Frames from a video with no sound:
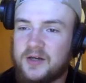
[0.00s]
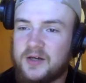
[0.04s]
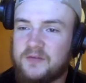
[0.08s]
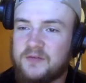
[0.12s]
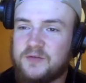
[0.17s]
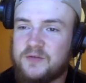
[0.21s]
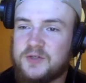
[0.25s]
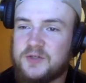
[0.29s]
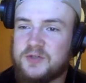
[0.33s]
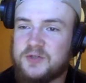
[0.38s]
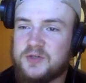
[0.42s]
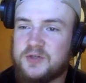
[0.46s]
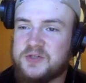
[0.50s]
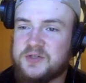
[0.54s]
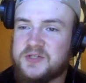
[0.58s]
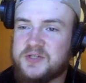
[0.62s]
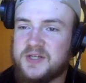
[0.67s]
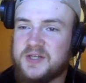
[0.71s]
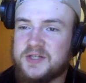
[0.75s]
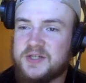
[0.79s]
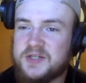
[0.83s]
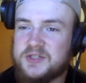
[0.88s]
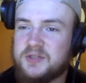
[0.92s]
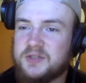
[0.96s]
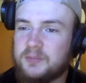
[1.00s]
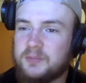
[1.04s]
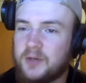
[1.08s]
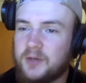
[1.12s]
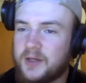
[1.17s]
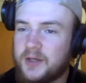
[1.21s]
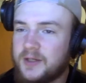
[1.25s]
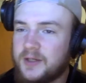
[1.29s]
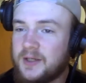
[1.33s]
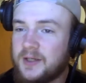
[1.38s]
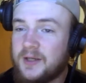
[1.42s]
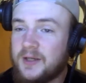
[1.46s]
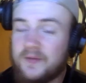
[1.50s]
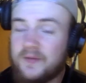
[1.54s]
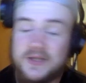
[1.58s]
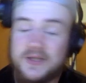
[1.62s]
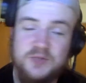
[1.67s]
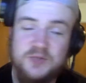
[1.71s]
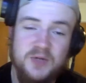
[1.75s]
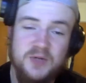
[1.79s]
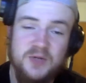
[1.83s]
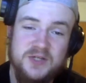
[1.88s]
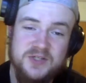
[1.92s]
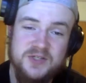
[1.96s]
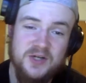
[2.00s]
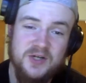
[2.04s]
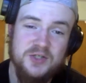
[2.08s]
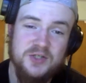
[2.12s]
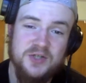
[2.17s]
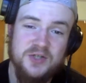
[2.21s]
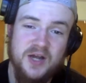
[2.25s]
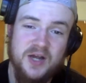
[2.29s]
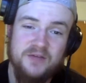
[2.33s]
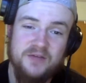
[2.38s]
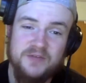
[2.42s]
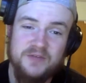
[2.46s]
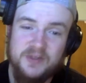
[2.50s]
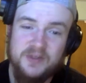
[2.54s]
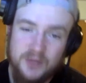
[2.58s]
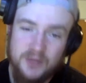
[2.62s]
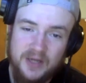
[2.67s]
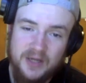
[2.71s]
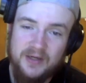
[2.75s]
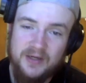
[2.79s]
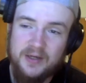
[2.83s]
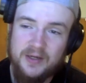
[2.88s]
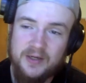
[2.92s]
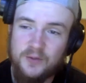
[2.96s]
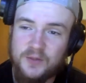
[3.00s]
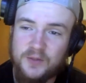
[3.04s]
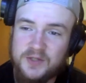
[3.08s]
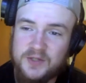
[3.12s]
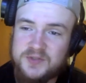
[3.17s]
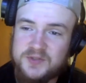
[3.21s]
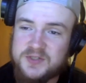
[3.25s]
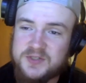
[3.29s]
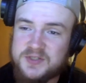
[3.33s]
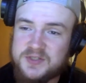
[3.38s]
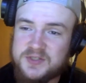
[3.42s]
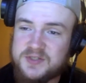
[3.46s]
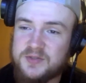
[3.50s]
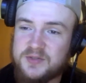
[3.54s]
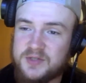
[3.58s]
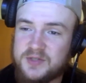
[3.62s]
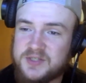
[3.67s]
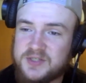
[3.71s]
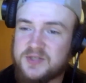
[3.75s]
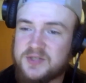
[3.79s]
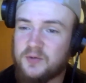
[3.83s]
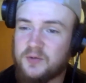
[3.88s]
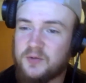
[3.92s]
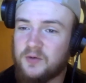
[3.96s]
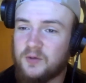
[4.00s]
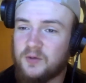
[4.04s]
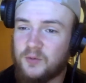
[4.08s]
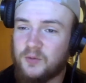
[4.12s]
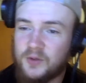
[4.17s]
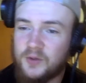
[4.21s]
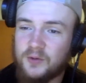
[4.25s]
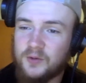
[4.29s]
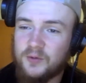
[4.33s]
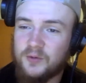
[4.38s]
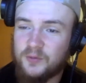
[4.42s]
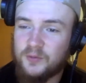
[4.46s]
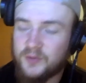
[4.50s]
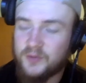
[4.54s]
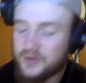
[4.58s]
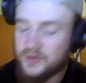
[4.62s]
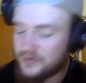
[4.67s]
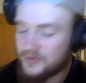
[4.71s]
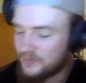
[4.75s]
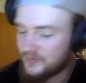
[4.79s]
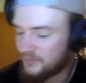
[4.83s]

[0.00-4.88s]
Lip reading: first round selection, but that's why it's our draft and not anyone else's. So this is the order we're going with.